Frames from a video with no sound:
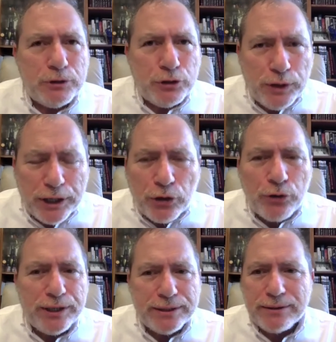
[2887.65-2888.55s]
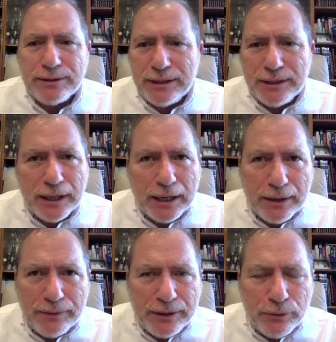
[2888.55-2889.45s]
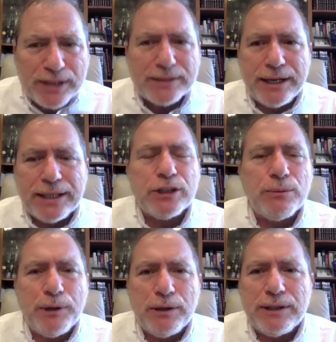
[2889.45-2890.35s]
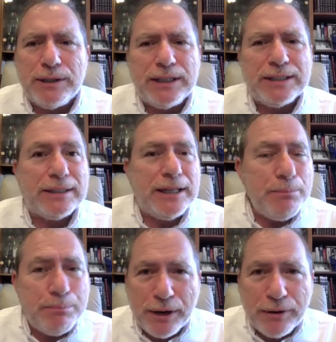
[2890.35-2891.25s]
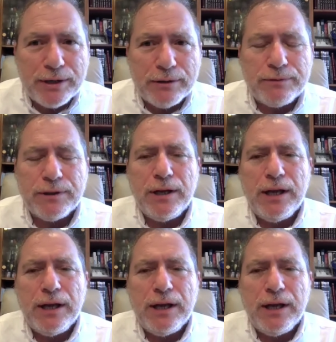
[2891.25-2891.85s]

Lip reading: to increase the residential building is imperative.